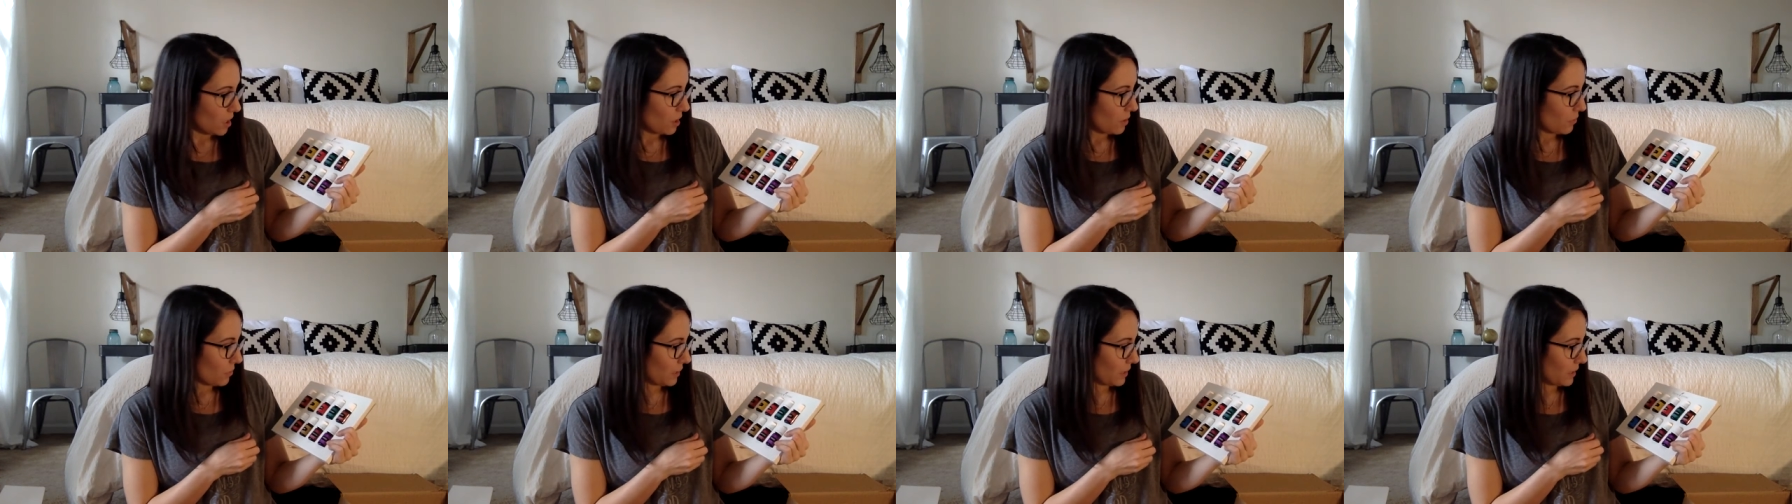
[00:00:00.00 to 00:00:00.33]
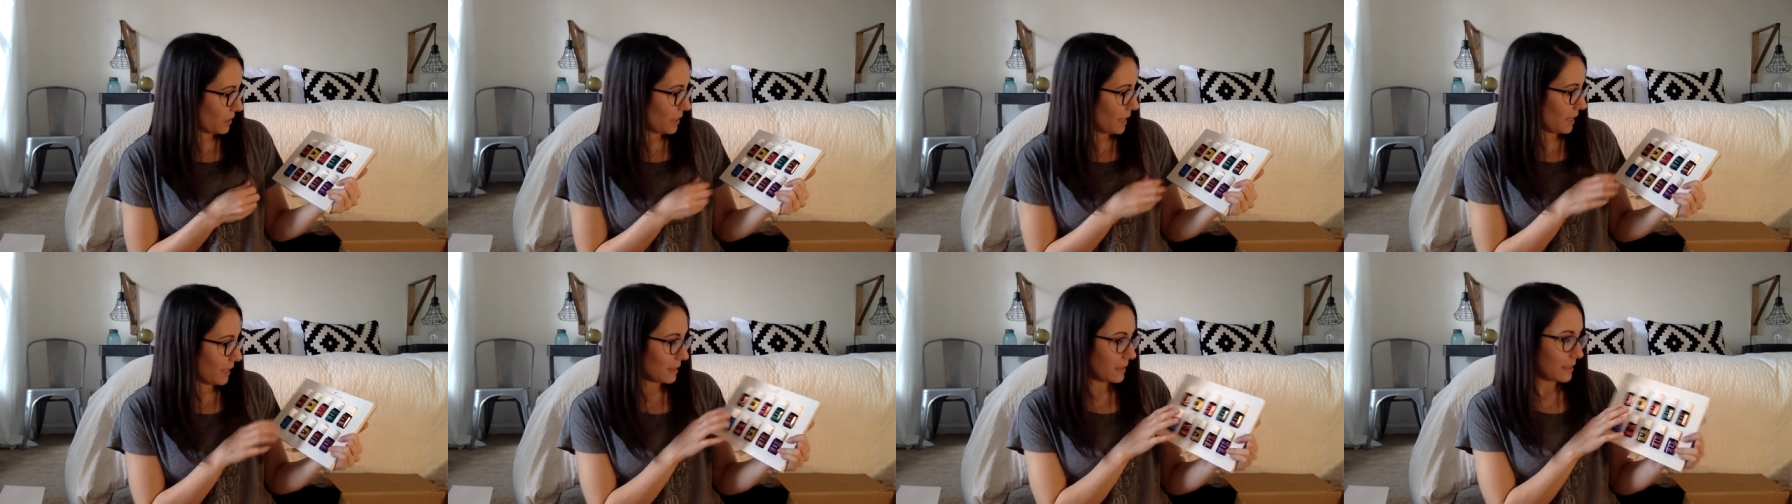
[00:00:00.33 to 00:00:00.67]
What's
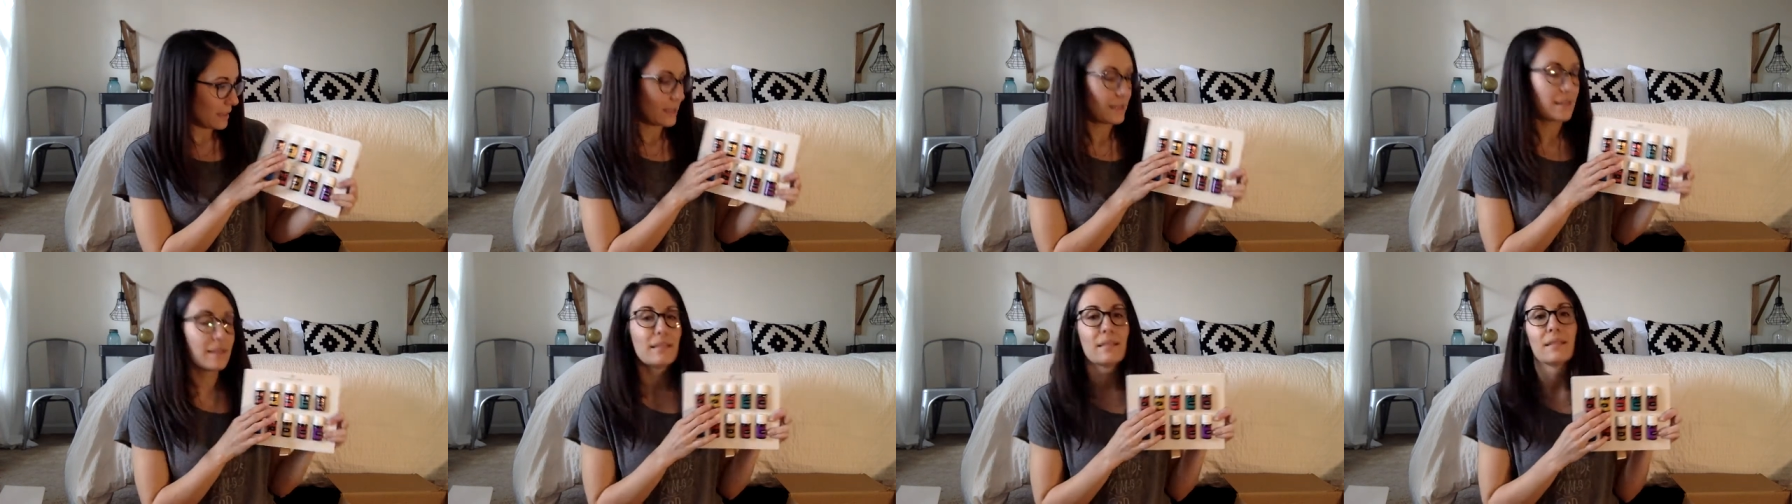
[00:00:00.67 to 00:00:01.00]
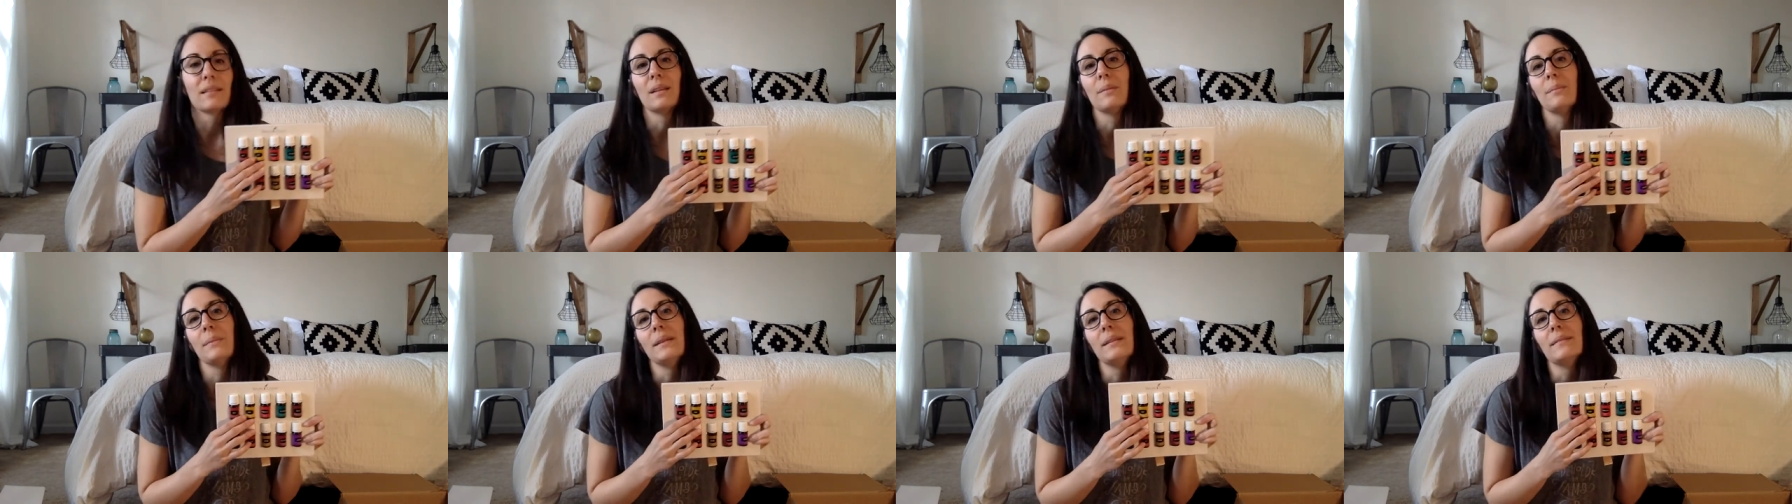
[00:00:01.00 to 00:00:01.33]
next?
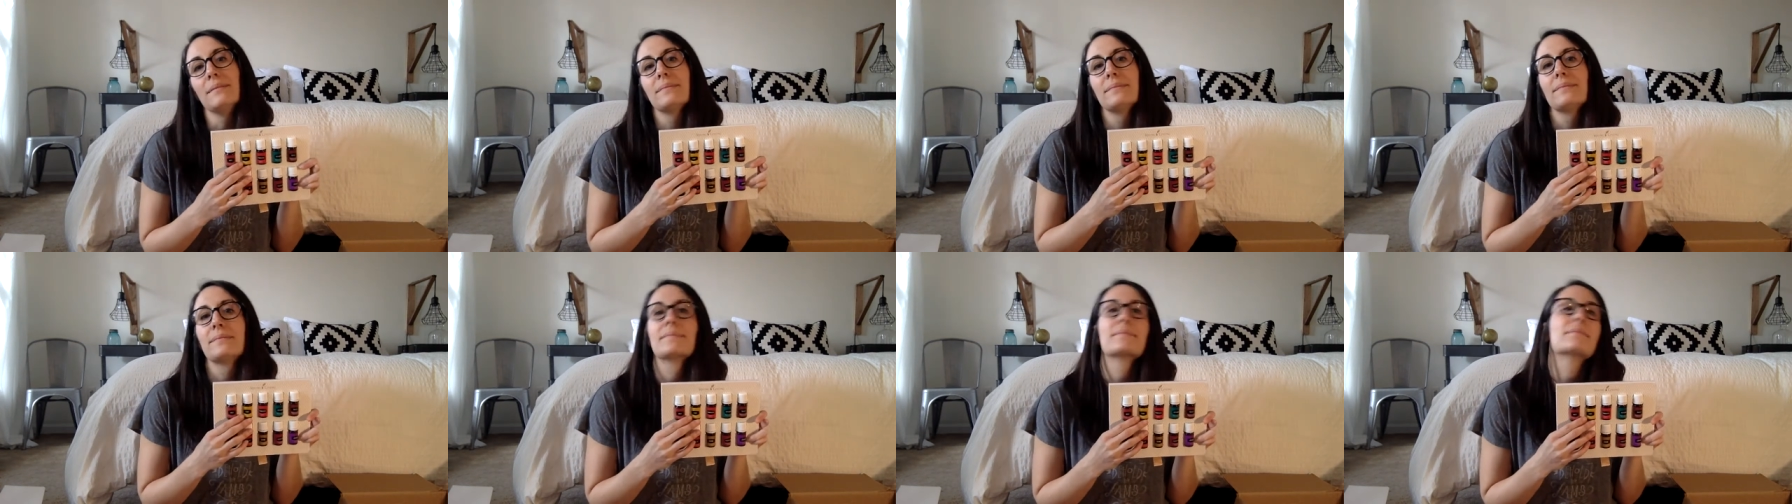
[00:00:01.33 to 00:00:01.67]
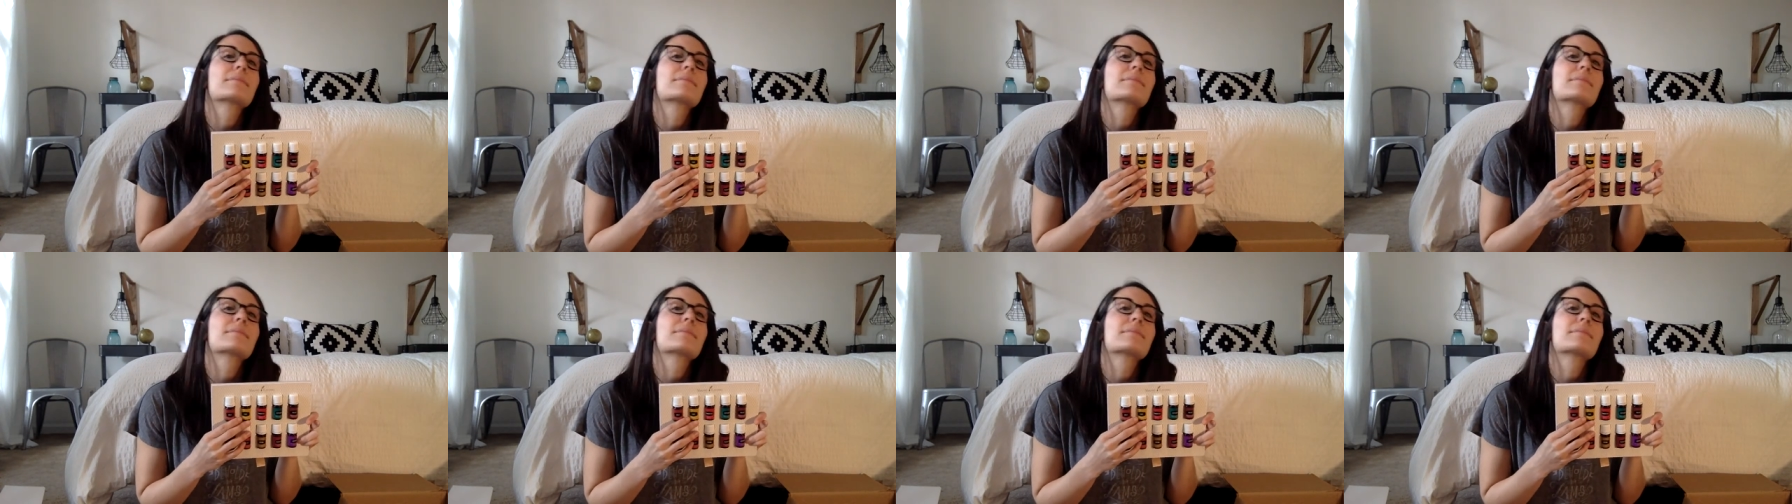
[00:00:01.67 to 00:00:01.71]
Lemon.